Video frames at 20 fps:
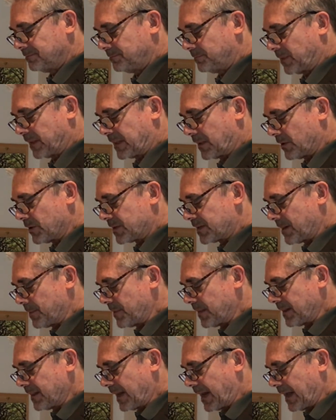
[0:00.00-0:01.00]
But there is
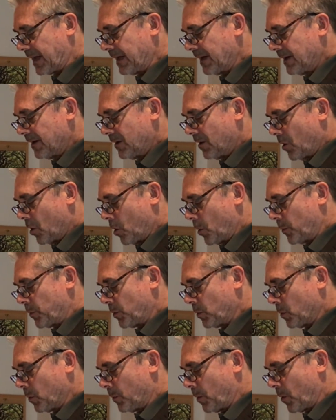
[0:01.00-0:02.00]
something that I hope
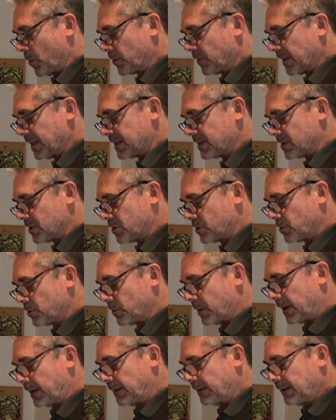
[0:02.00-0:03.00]
you will both listen to
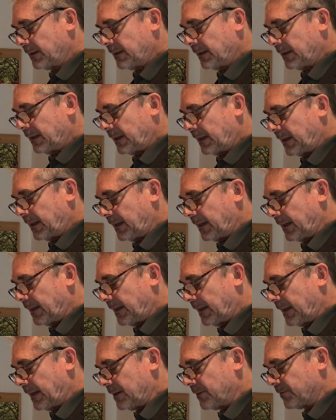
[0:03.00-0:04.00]

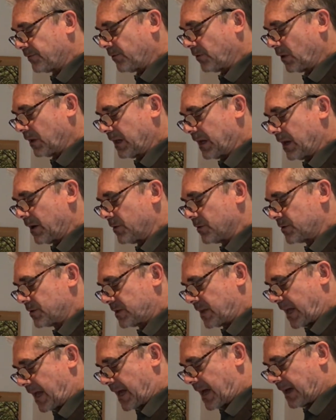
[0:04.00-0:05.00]
and fully
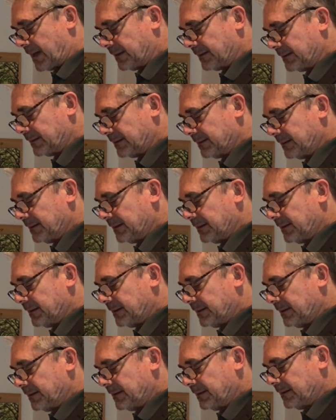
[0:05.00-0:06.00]
understand.
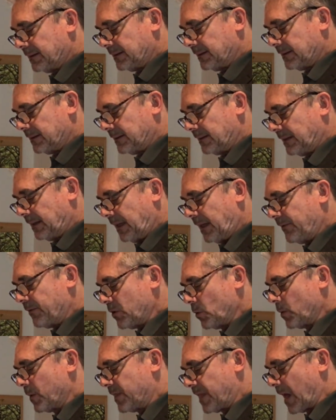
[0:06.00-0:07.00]

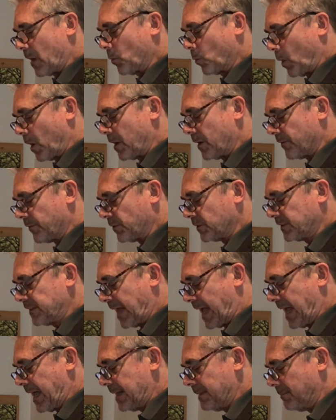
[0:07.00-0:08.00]
Even with that wonderful
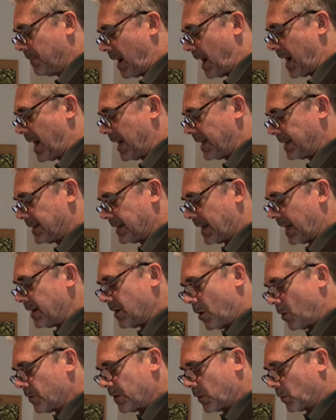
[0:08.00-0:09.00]
day in mind, and I
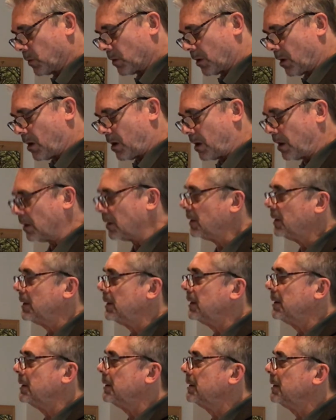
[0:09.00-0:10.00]
know that we're all
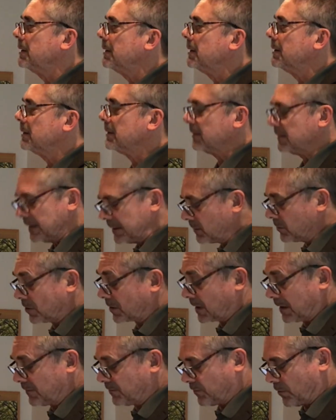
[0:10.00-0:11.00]

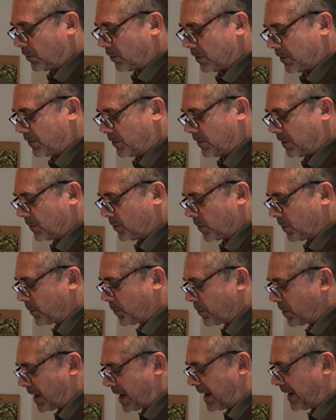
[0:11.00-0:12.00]
looking forward to it, we're
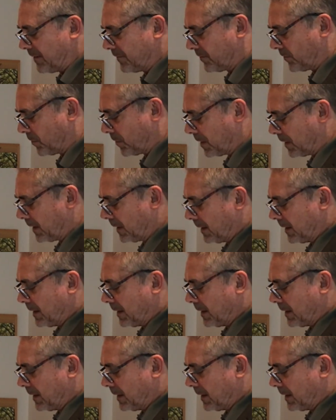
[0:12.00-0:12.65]
praying for it,